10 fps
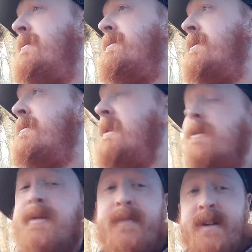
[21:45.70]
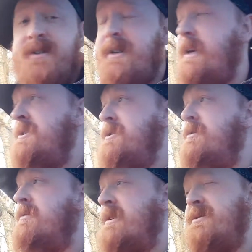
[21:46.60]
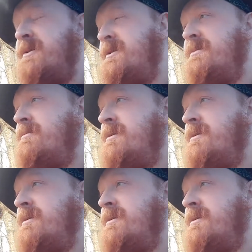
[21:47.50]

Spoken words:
they'll eat all the vegetation. That's just